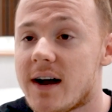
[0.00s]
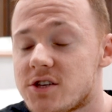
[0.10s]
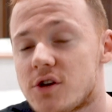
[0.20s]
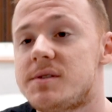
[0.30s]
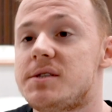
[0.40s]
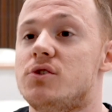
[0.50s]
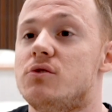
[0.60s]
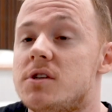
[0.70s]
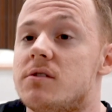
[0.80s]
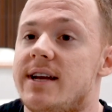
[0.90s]
I chose the
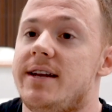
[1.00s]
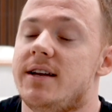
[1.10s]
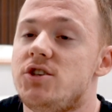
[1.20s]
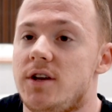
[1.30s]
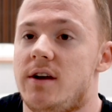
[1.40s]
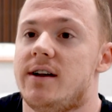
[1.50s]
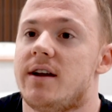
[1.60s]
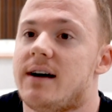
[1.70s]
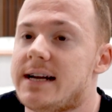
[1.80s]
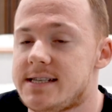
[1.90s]
dual degree in engineering
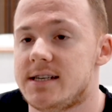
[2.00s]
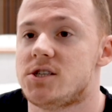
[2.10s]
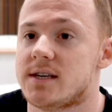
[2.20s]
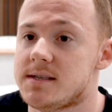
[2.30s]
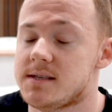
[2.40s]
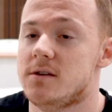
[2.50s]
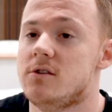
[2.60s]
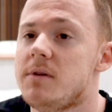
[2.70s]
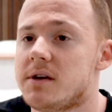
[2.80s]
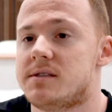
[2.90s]
and IT at
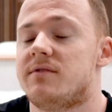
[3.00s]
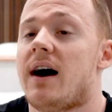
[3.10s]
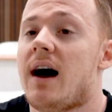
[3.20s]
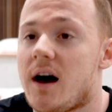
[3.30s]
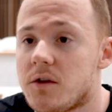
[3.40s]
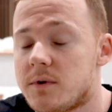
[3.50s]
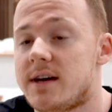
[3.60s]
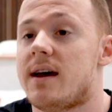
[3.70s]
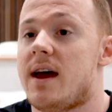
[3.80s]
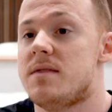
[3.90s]
JCU because of the
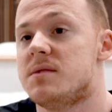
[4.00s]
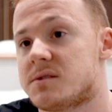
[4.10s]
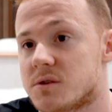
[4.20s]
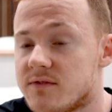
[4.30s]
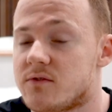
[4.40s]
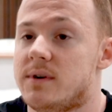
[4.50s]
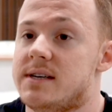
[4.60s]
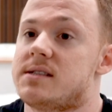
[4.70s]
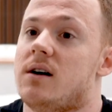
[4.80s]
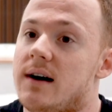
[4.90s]
hardware and the software
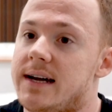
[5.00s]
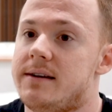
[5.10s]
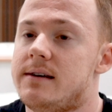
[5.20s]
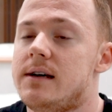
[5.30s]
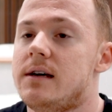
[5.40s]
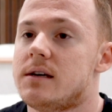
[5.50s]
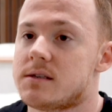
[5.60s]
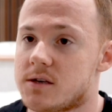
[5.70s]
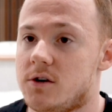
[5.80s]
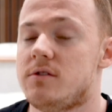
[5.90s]
side.
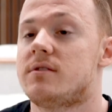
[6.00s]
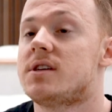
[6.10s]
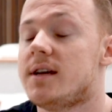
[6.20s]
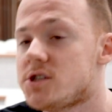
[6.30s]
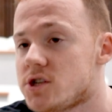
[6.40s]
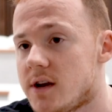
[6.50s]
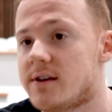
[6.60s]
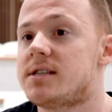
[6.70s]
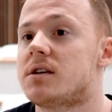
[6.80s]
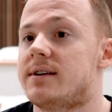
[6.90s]
So the
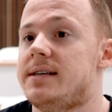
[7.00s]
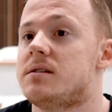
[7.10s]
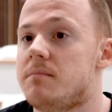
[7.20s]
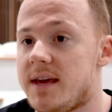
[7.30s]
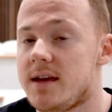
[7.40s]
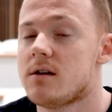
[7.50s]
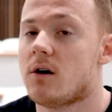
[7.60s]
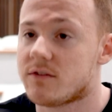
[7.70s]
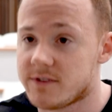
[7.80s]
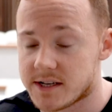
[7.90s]
engineering degree to me
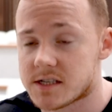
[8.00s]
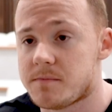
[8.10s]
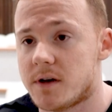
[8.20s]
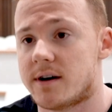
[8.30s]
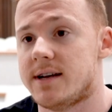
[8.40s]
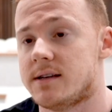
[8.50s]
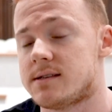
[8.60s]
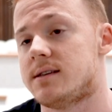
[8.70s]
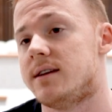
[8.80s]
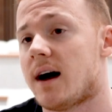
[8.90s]
offered
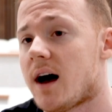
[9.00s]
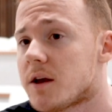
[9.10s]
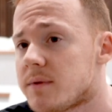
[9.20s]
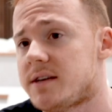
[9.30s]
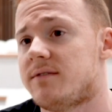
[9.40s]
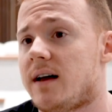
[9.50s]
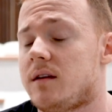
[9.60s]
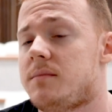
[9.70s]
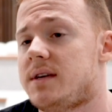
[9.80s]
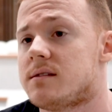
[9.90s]
experience in hardware
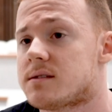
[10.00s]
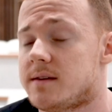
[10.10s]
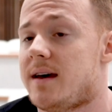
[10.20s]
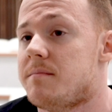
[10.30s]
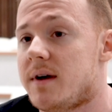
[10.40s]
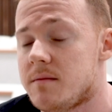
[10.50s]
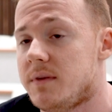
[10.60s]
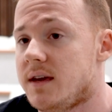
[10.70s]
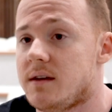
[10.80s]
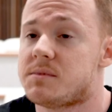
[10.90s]
development, so that may
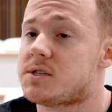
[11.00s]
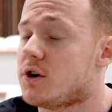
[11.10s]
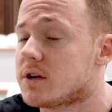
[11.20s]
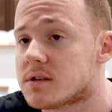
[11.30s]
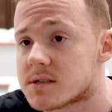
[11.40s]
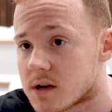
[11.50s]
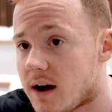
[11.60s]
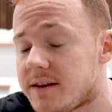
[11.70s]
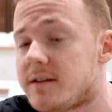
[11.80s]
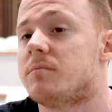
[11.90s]
be circuit
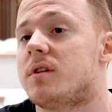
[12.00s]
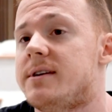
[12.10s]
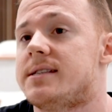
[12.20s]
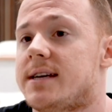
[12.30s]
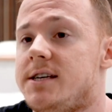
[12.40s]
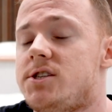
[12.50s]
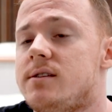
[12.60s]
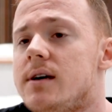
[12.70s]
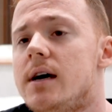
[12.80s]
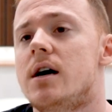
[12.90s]
design and
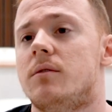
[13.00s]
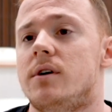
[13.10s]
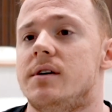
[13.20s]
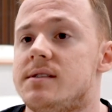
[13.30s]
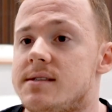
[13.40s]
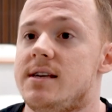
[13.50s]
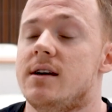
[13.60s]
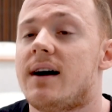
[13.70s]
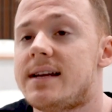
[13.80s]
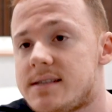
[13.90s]
implementation, whereas
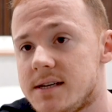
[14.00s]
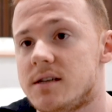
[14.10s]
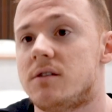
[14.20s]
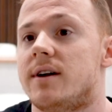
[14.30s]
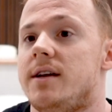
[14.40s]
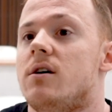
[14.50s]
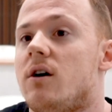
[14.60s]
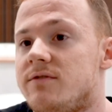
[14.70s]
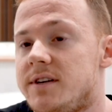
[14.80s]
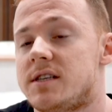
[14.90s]
the IT degree
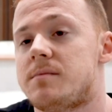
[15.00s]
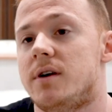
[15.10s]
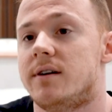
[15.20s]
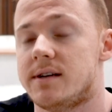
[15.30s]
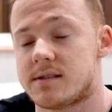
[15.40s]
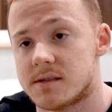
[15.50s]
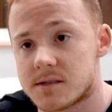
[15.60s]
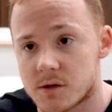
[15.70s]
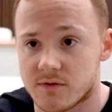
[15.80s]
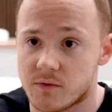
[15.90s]
offered experience in
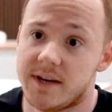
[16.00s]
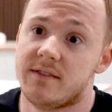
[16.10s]
software